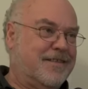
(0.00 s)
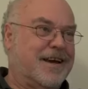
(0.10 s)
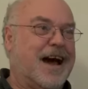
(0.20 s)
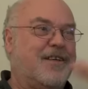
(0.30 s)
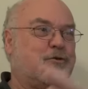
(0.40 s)
the
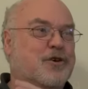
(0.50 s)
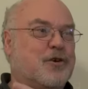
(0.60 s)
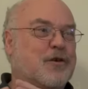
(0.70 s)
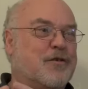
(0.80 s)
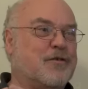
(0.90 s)
guy that
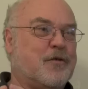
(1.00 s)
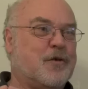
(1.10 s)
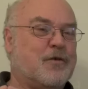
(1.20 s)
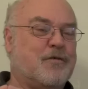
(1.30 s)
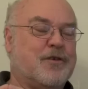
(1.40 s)
took over
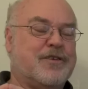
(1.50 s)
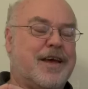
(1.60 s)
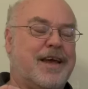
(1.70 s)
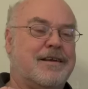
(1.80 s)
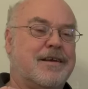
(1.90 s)
for, for
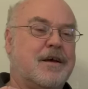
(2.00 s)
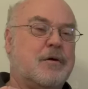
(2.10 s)
Zane,